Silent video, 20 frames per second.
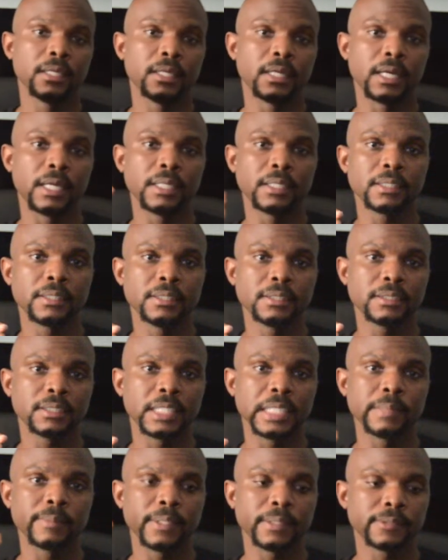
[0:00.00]
a little
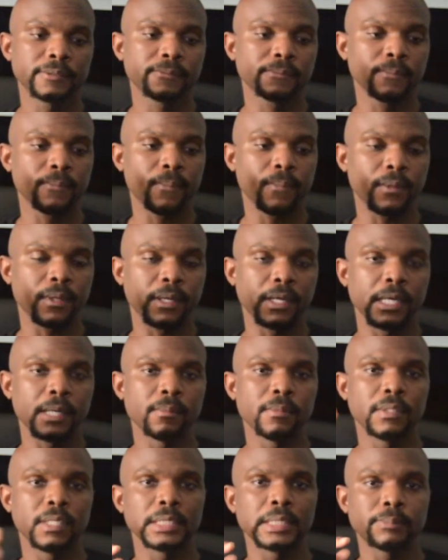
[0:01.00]
disclaimer, I
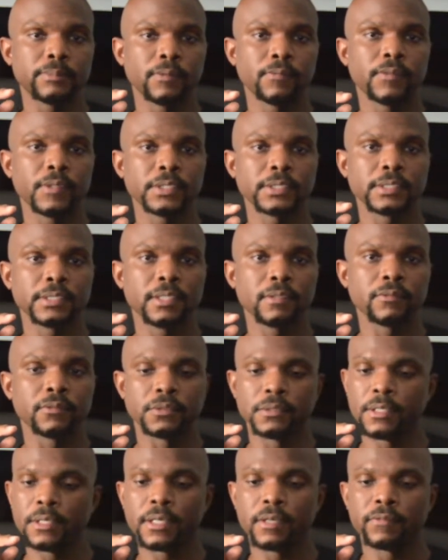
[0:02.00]
am not a professional
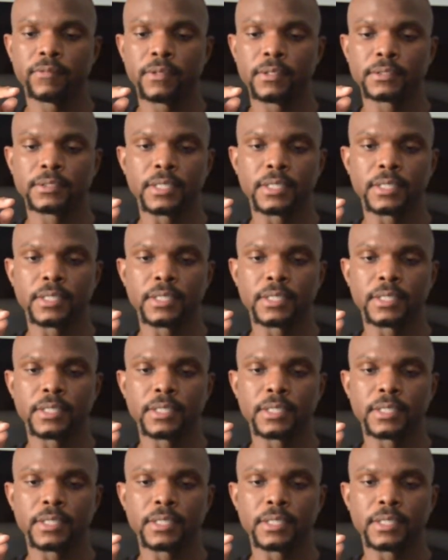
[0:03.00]
photographer,